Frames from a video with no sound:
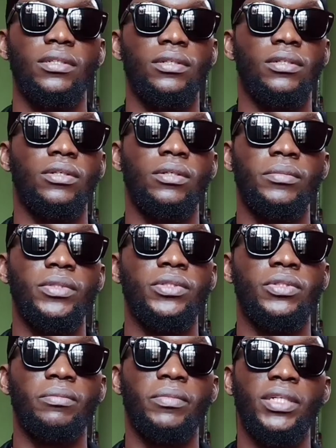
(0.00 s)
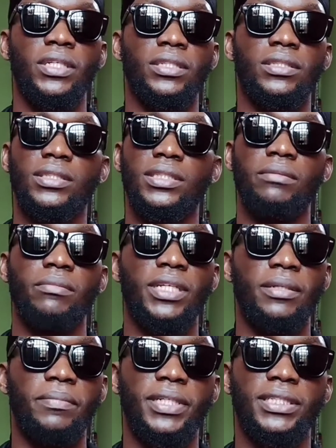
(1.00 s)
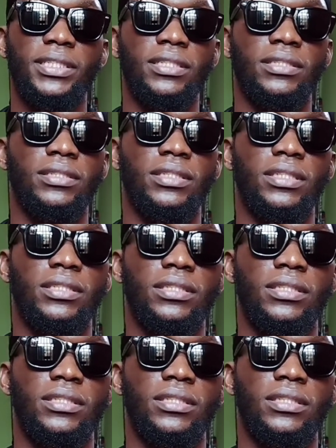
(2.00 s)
coming to me in similar patterns, and